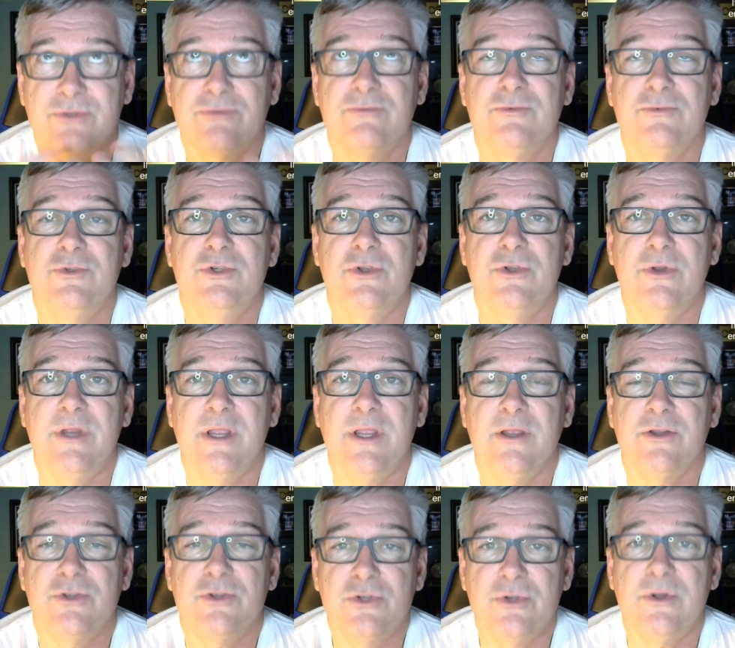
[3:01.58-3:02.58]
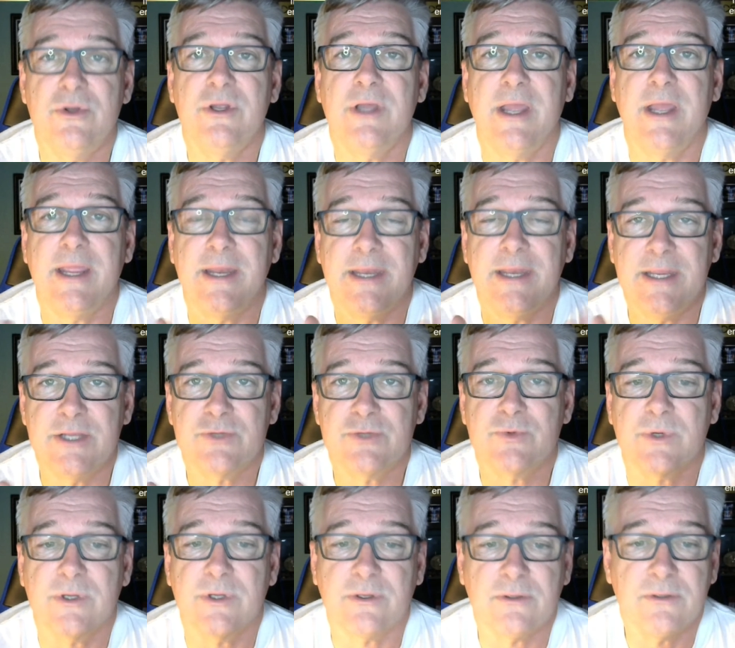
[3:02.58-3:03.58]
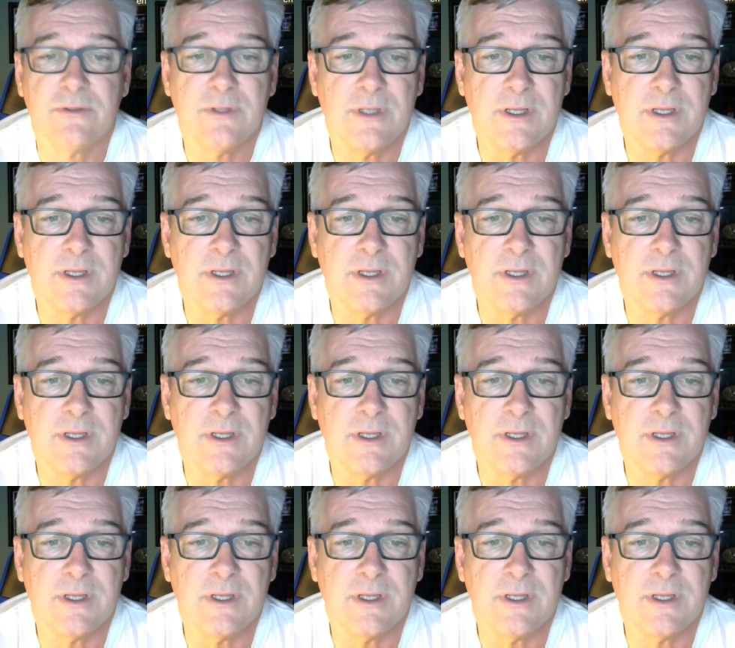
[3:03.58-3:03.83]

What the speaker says: Judah and Israel